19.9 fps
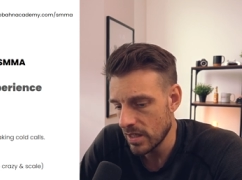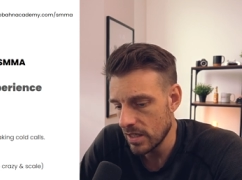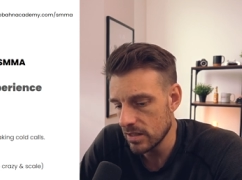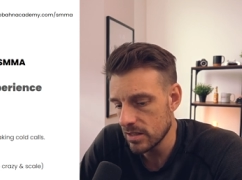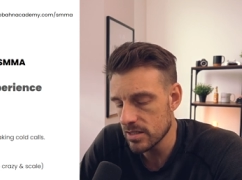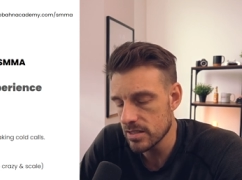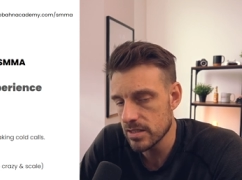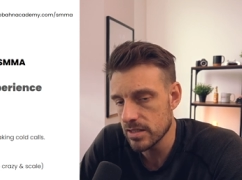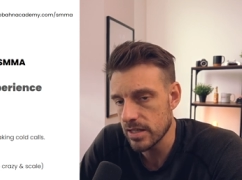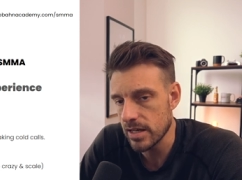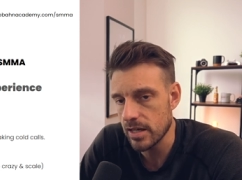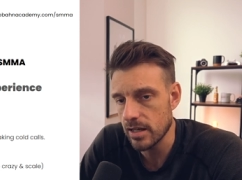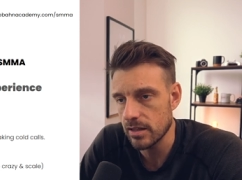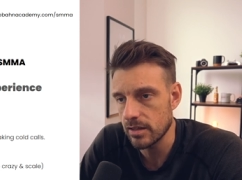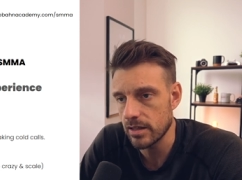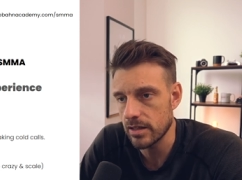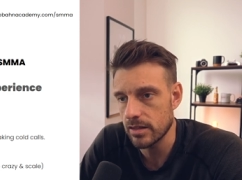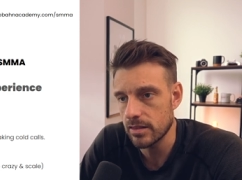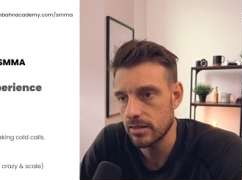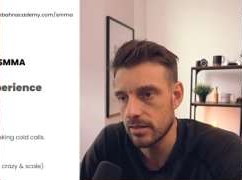it doesn't take
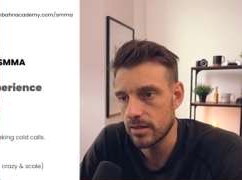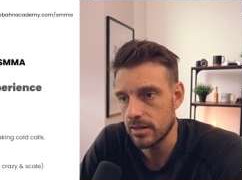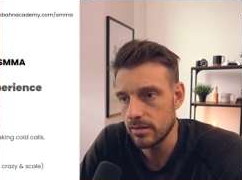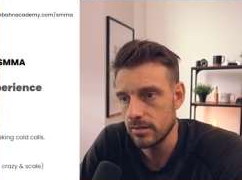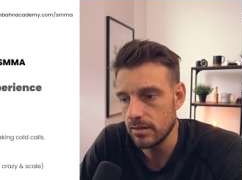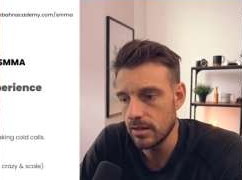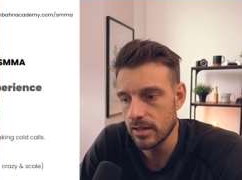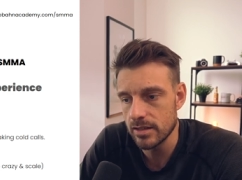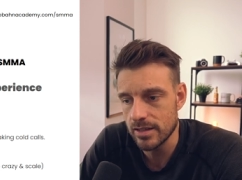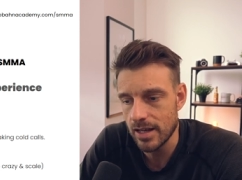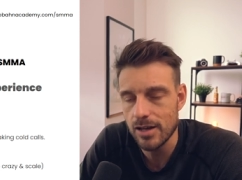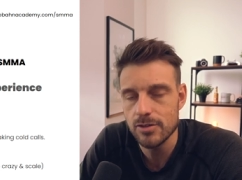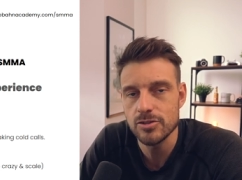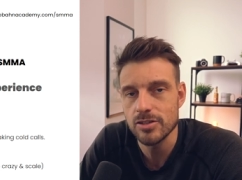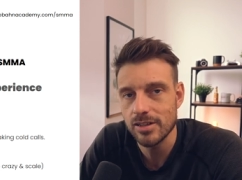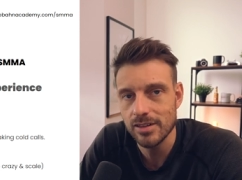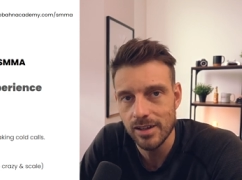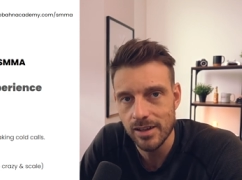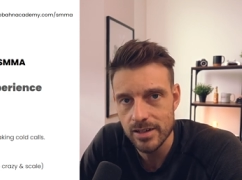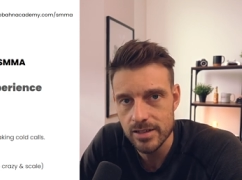like a
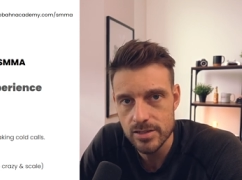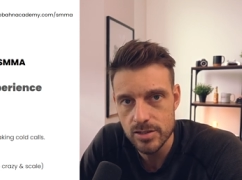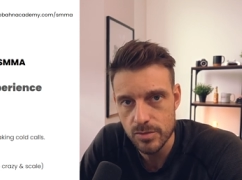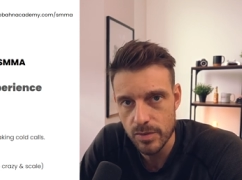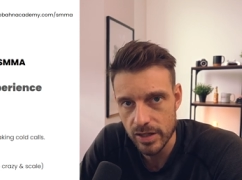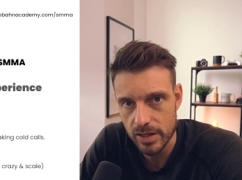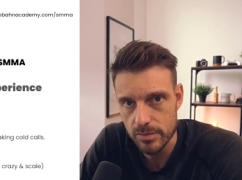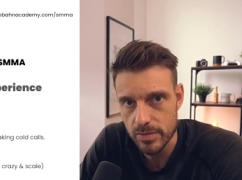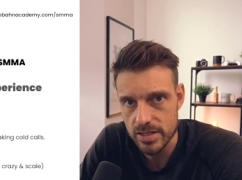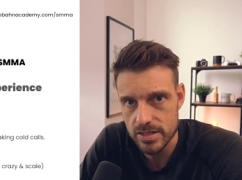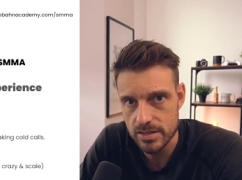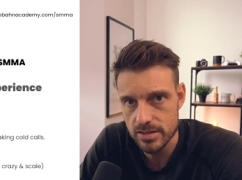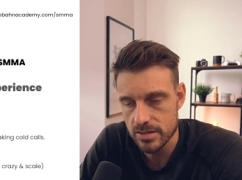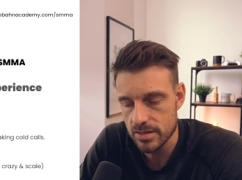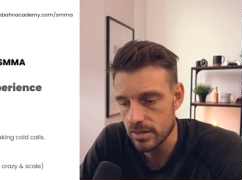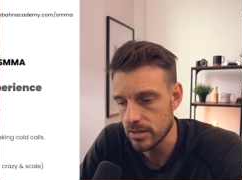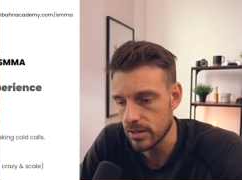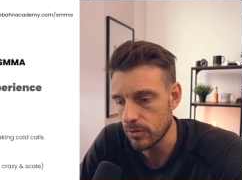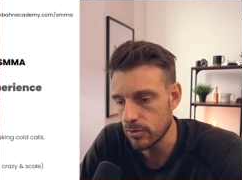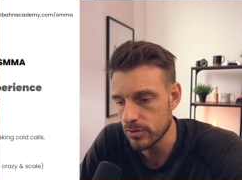thousand clients to make a business
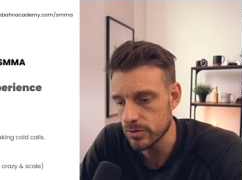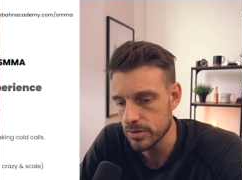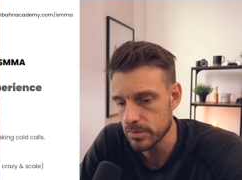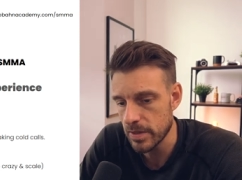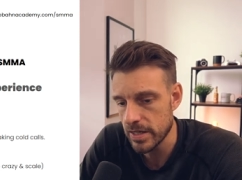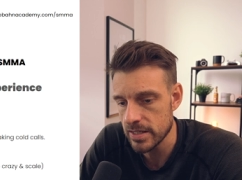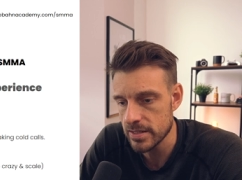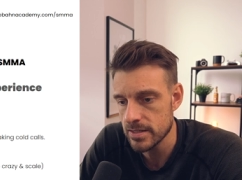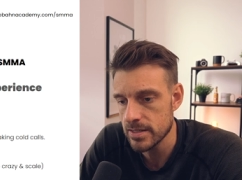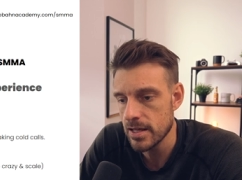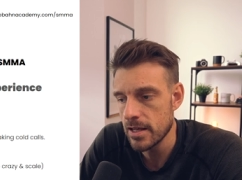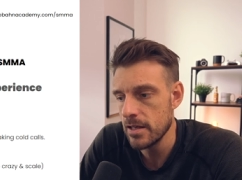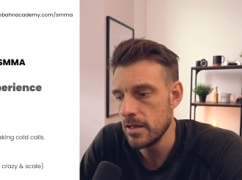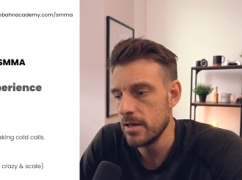in the auto space.